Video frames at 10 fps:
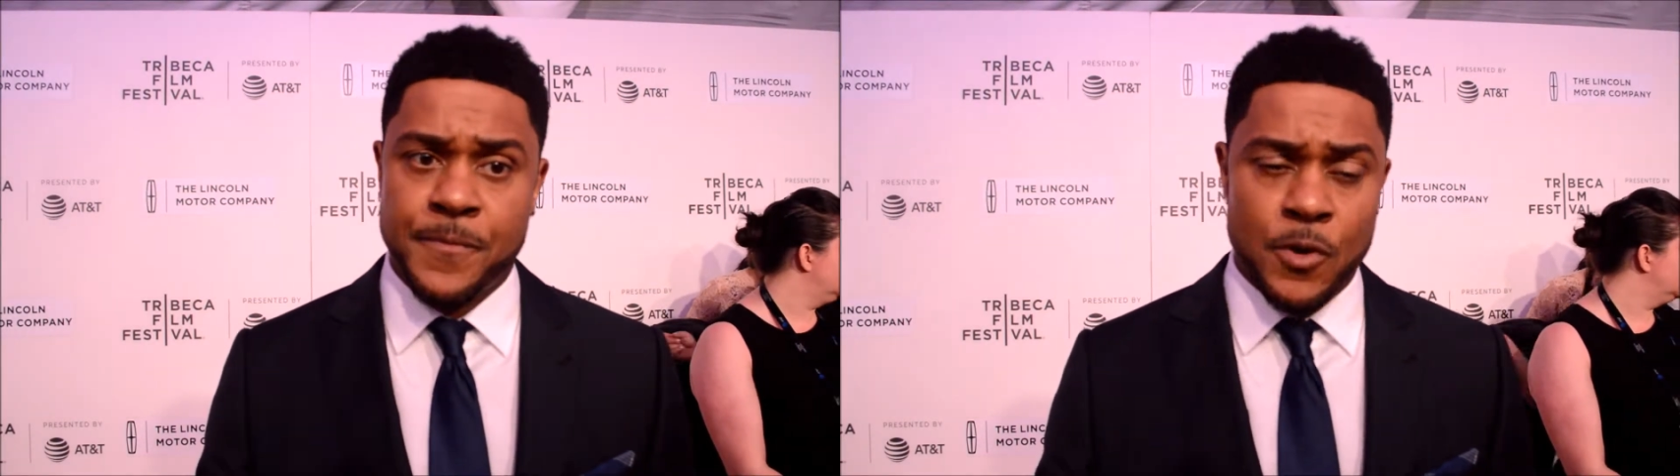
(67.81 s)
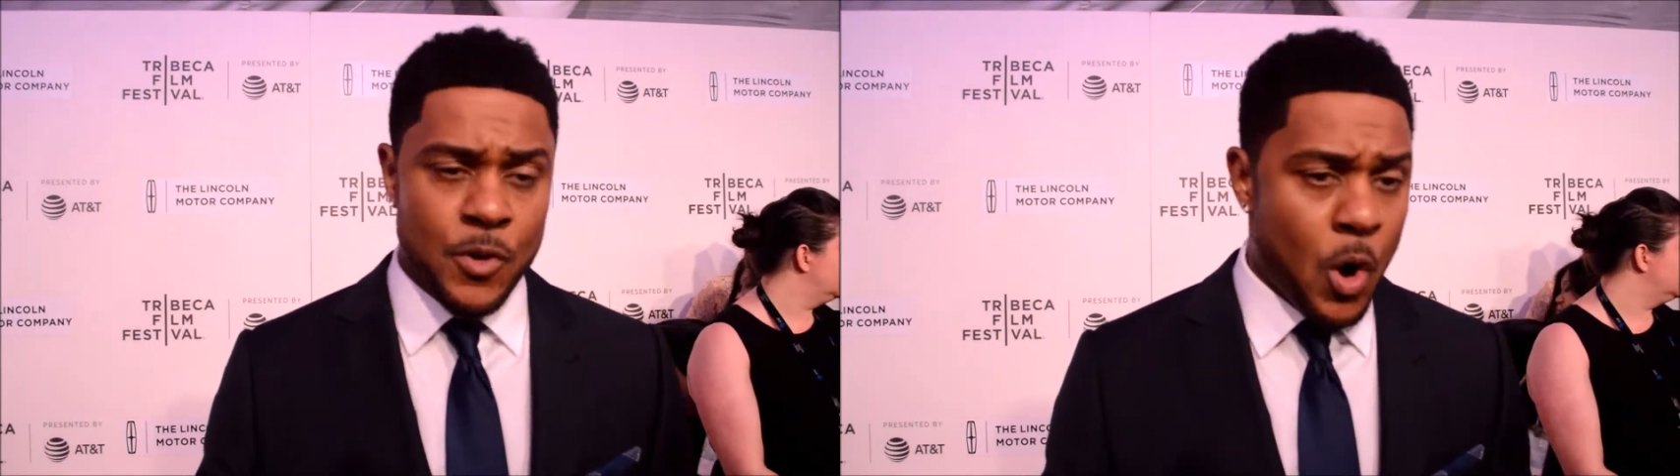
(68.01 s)

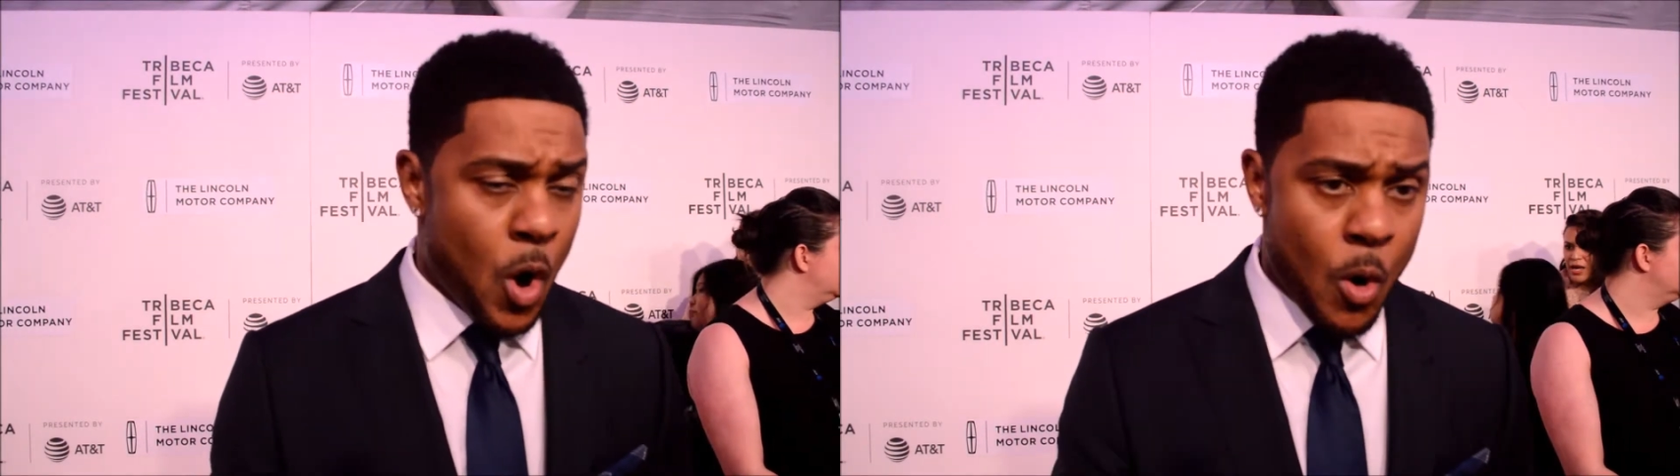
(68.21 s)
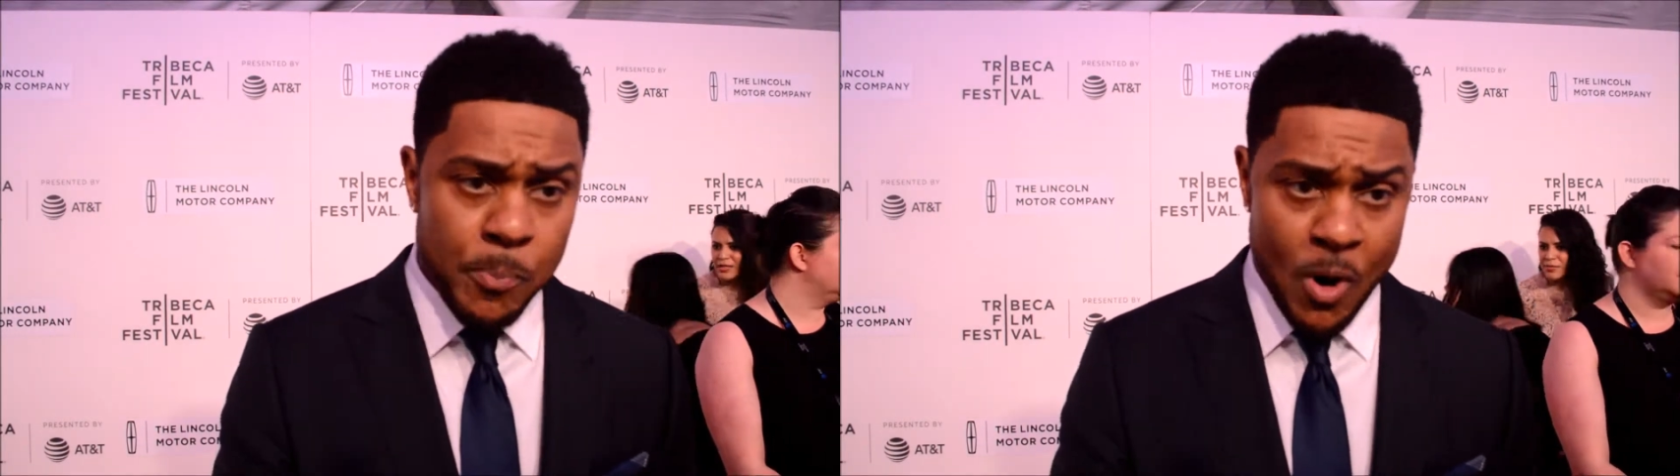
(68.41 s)
for the
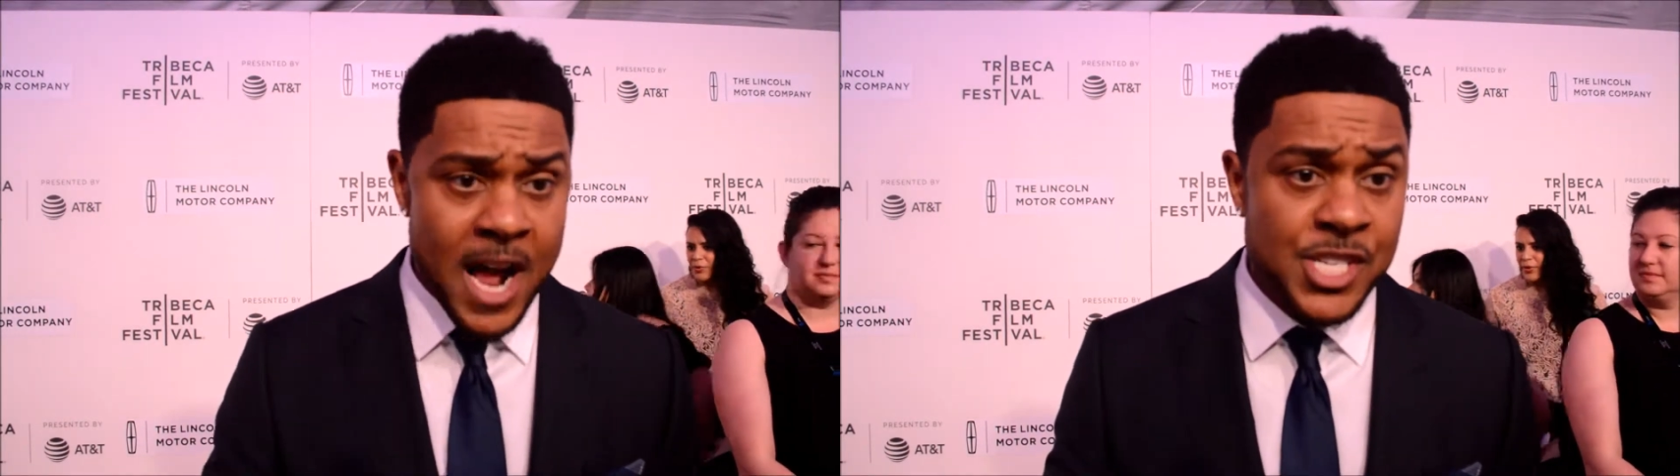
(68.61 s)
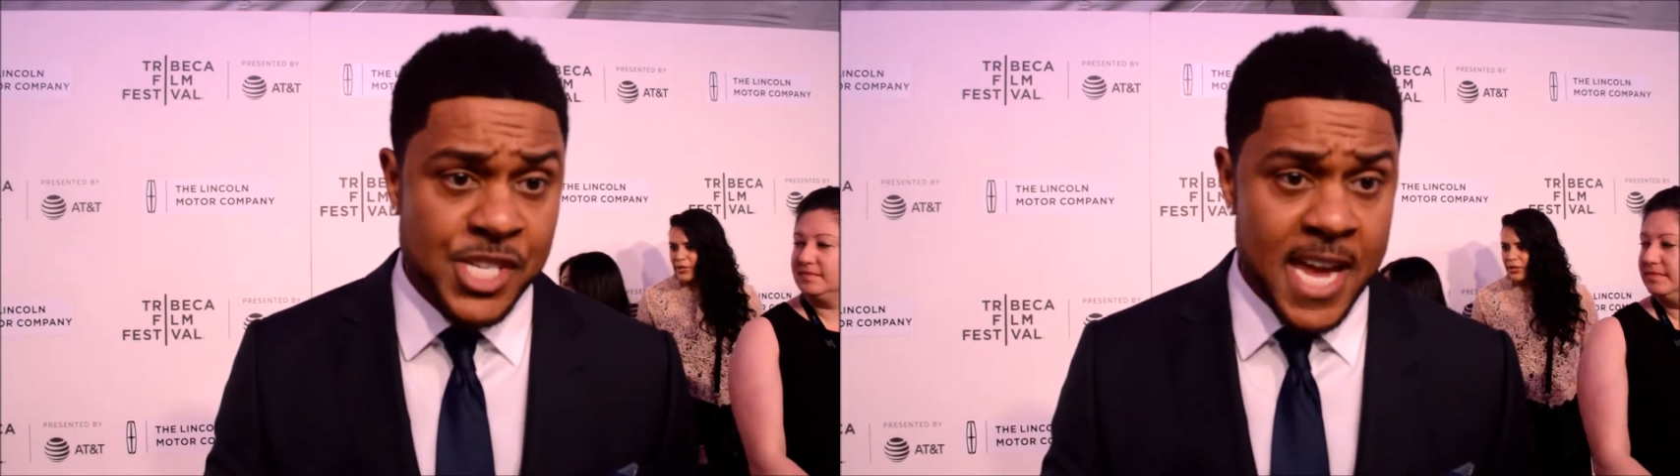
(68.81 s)
whole
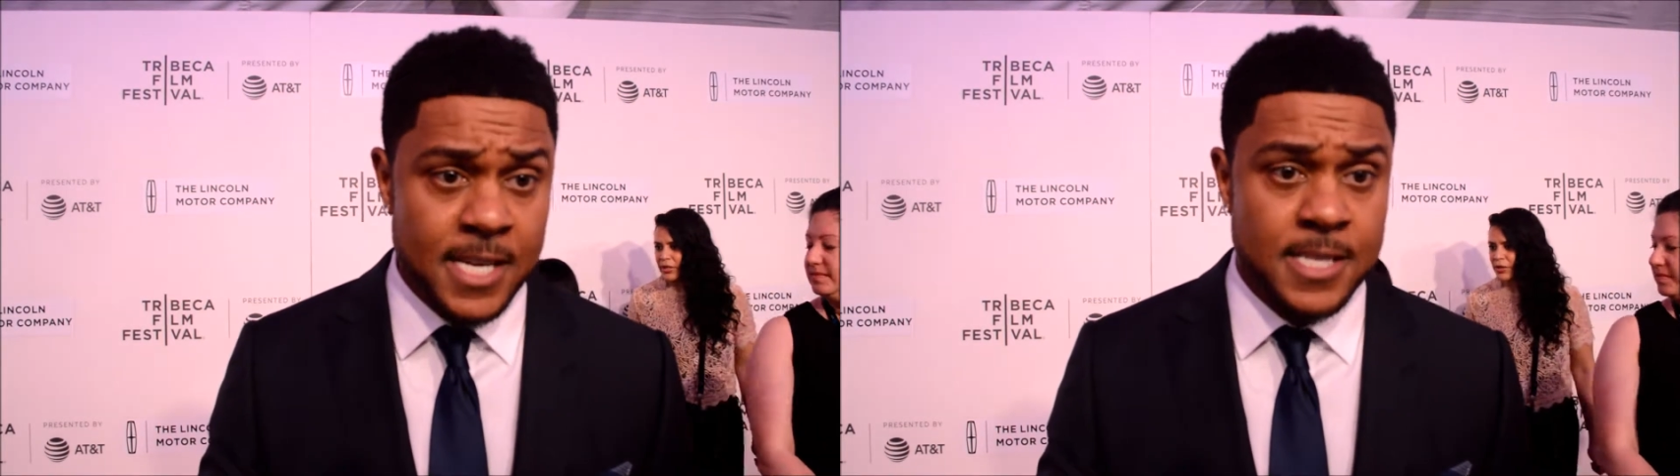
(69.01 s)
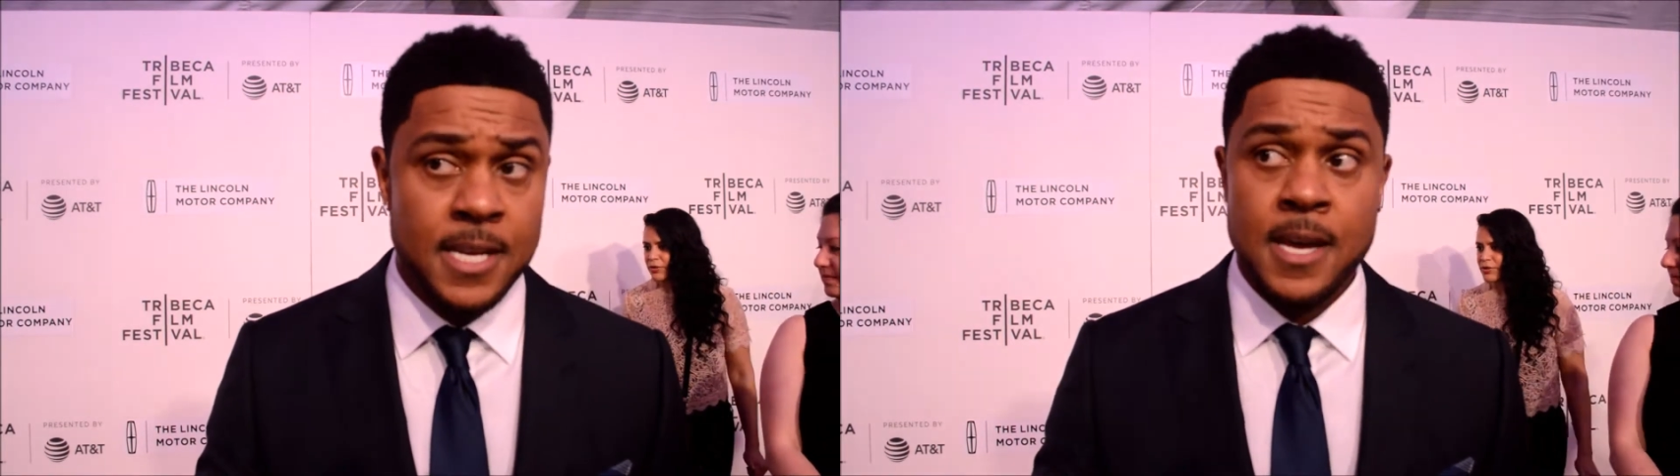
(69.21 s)
project